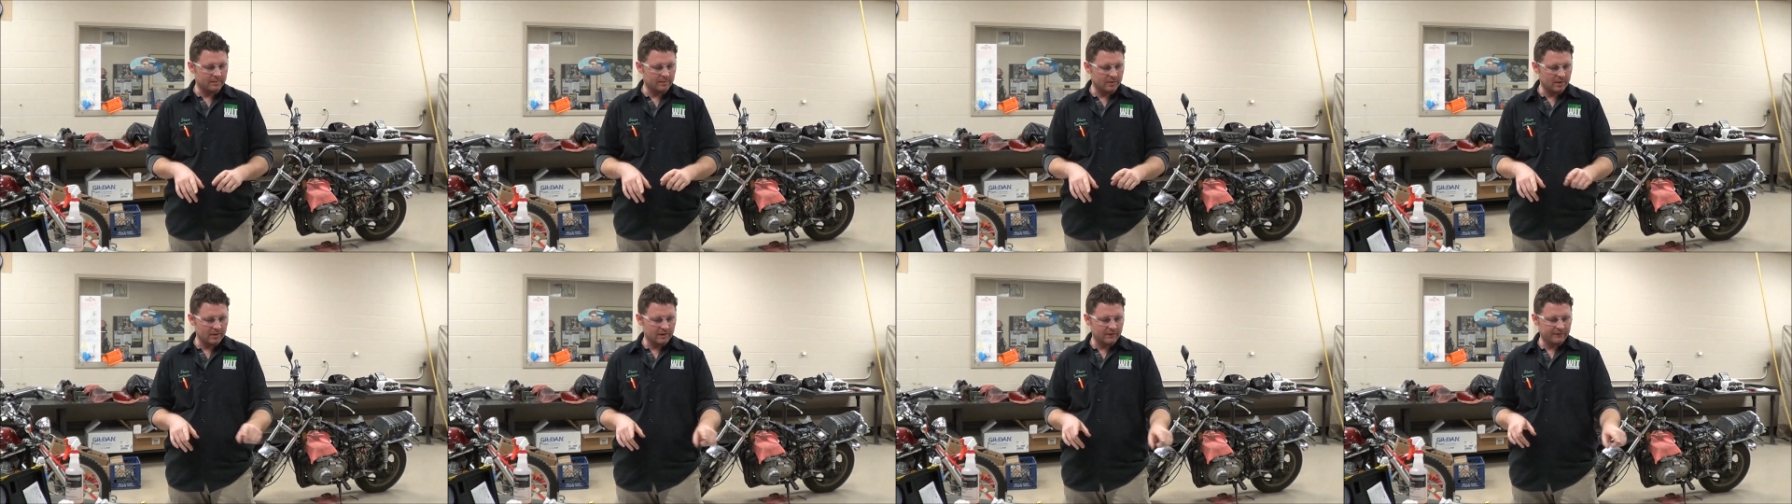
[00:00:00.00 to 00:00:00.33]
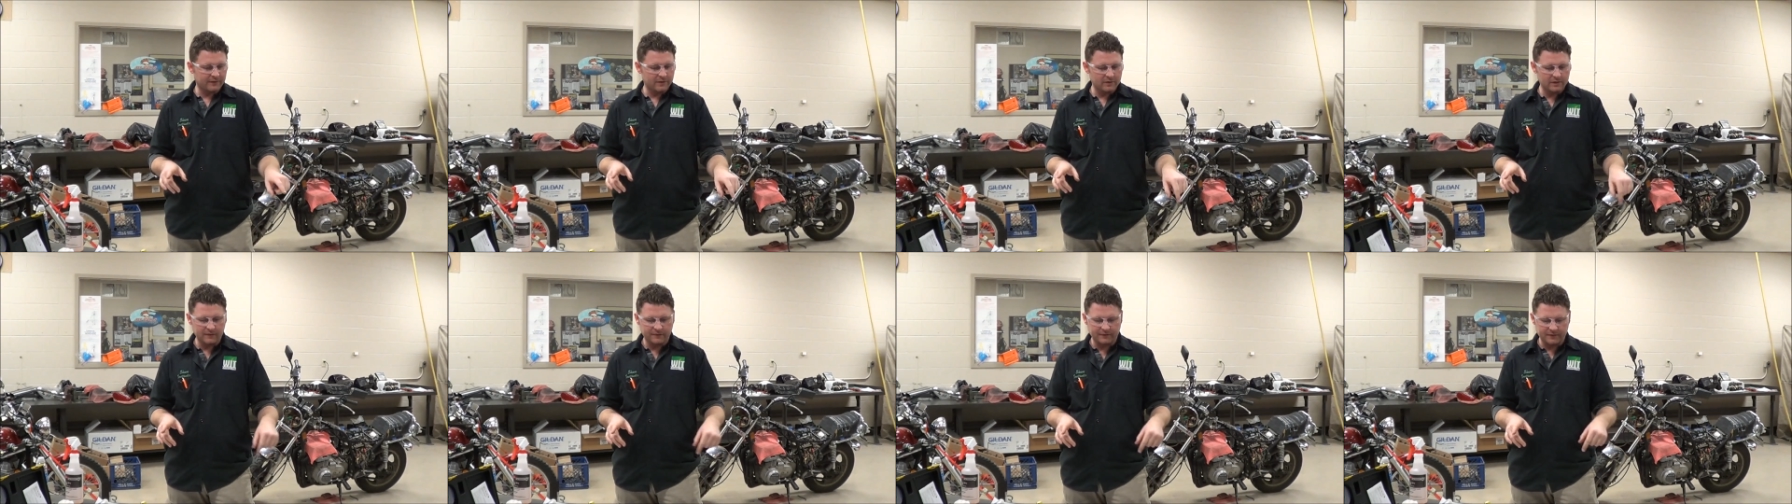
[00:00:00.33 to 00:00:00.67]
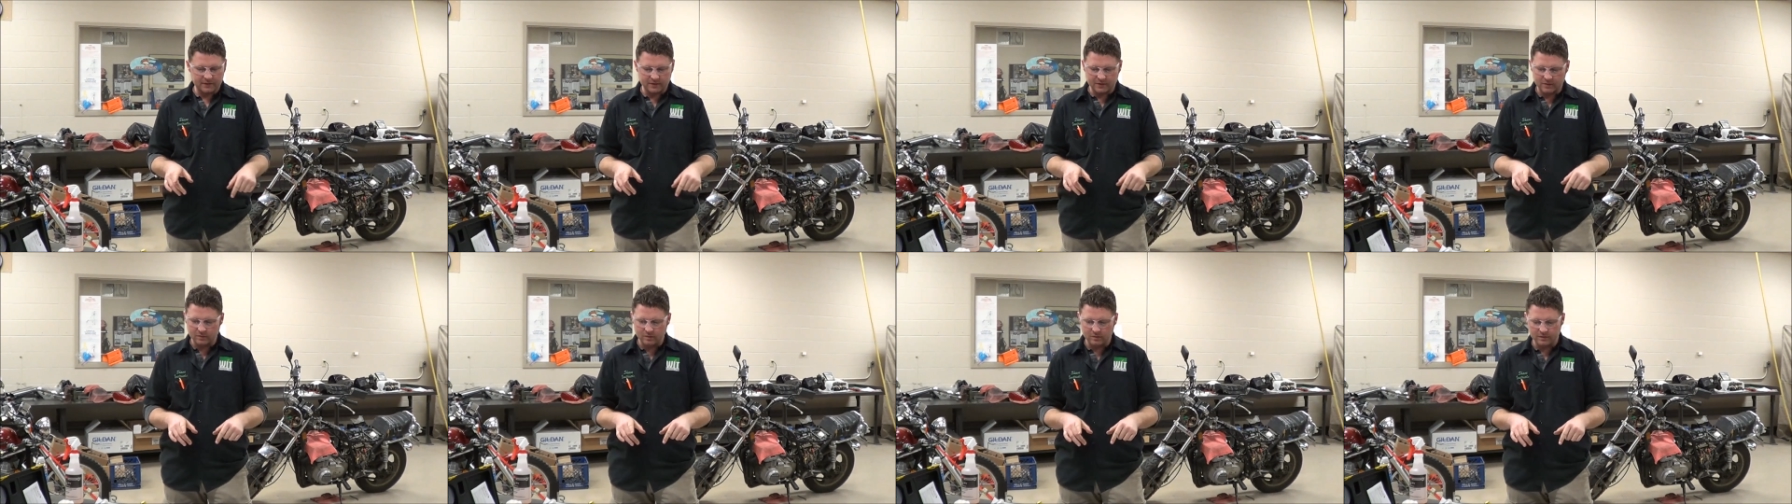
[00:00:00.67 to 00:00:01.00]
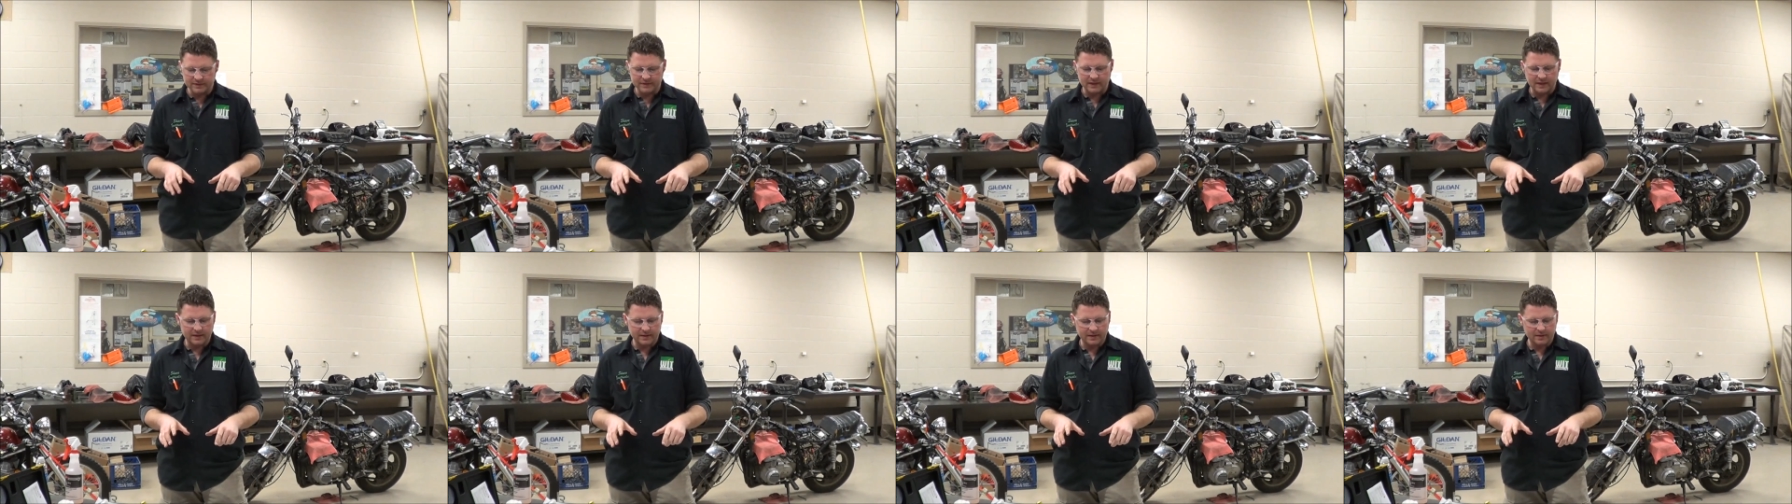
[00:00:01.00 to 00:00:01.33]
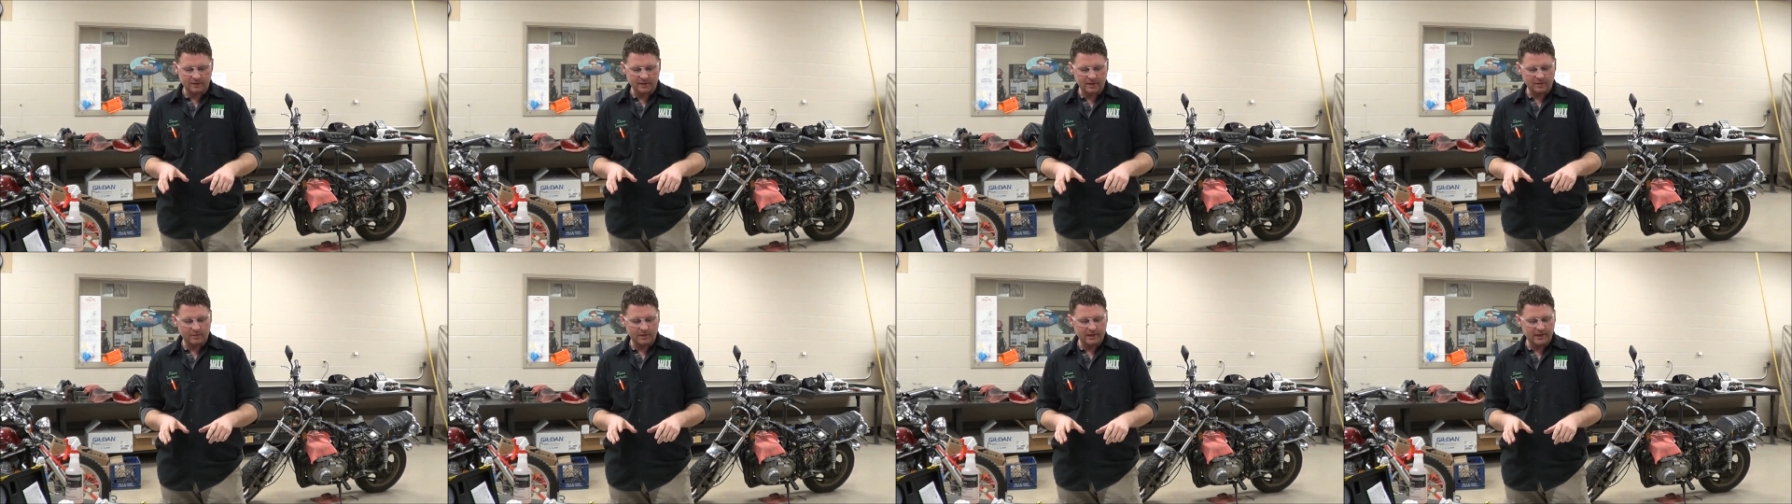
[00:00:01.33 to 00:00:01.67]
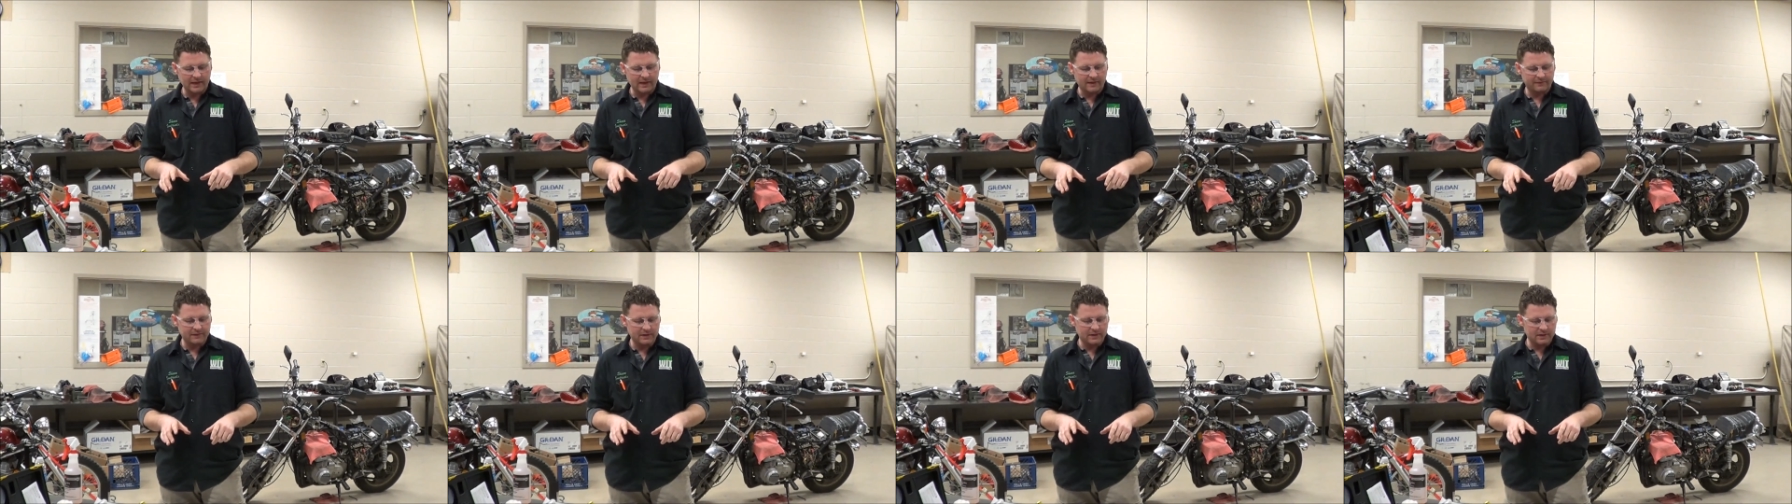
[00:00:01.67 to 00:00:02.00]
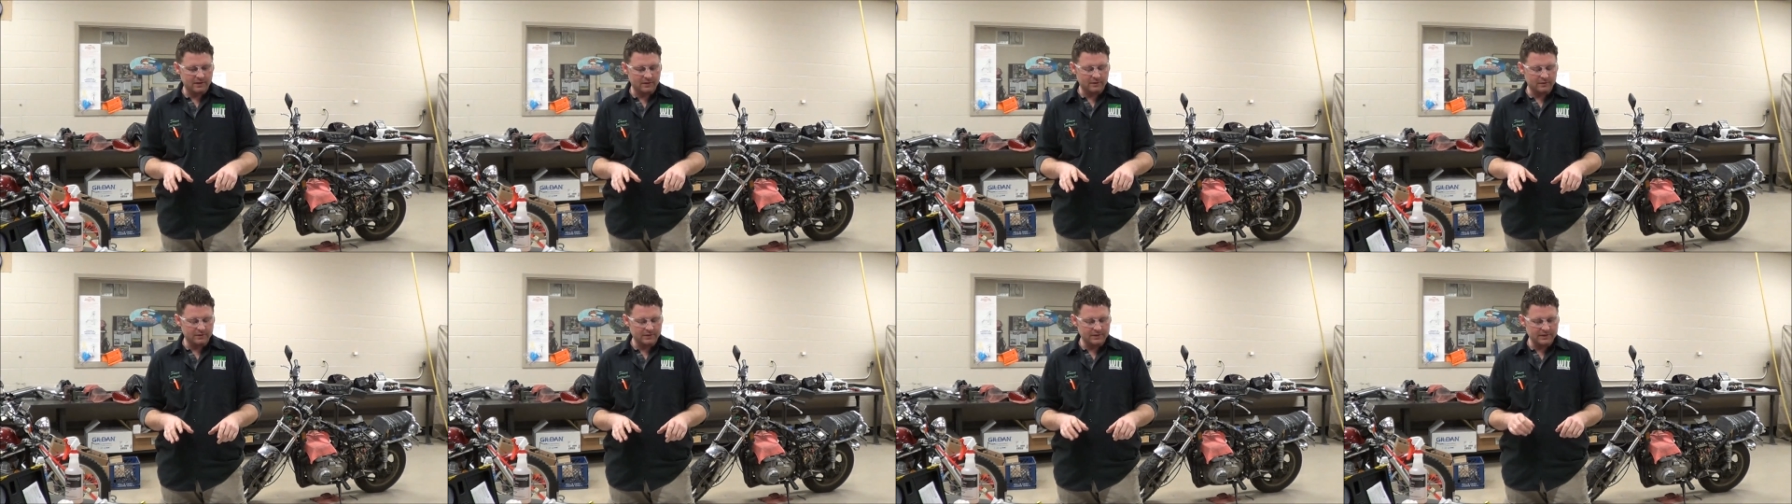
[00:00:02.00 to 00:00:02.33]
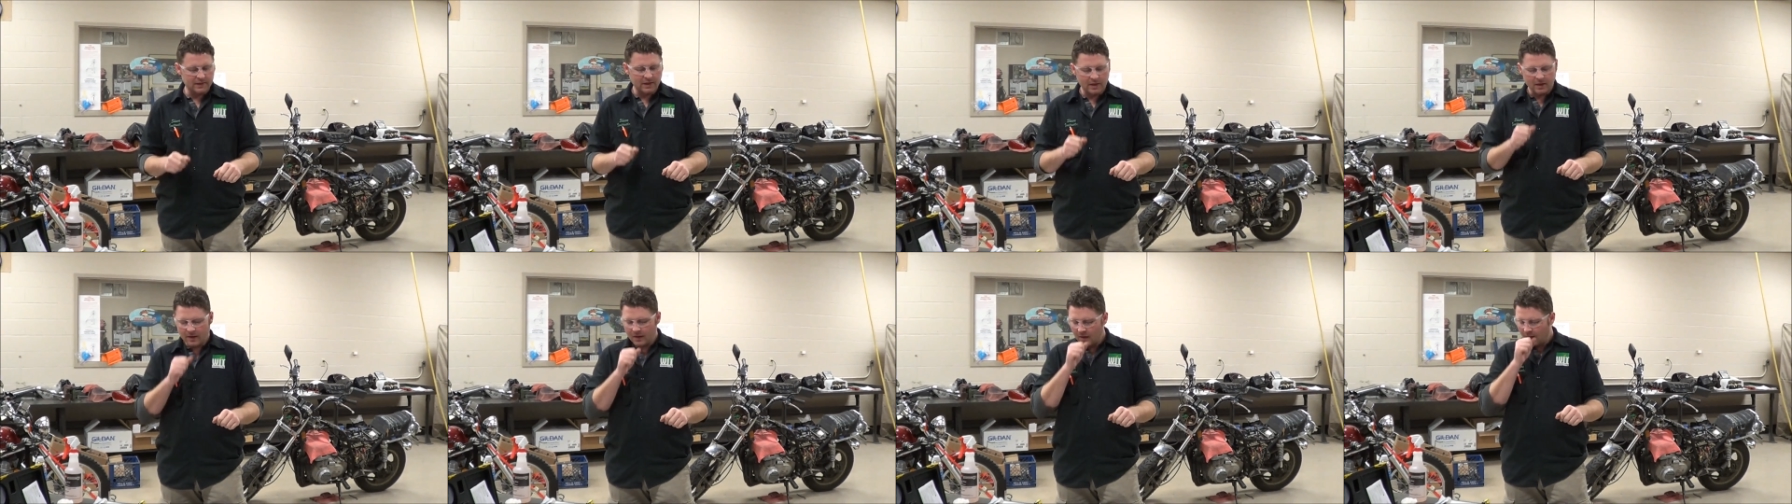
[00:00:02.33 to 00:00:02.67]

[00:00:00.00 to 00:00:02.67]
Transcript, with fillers: I brought a few different tools out here that we have to use,